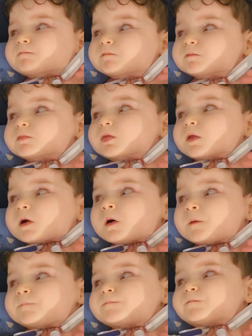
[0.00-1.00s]
now he can
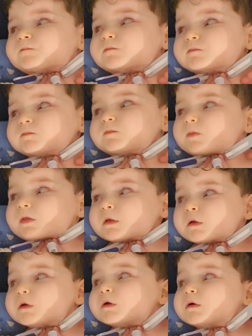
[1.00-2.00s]
easily breathe out of his
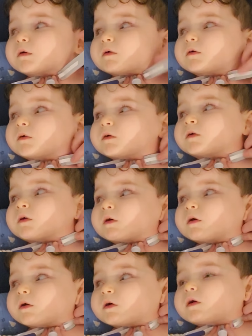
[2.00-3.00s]
neck and he doesn't have
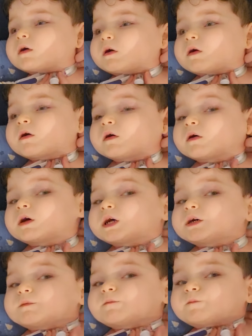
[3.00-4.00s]
to work that
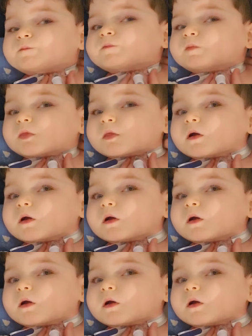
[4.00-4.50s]
hard. So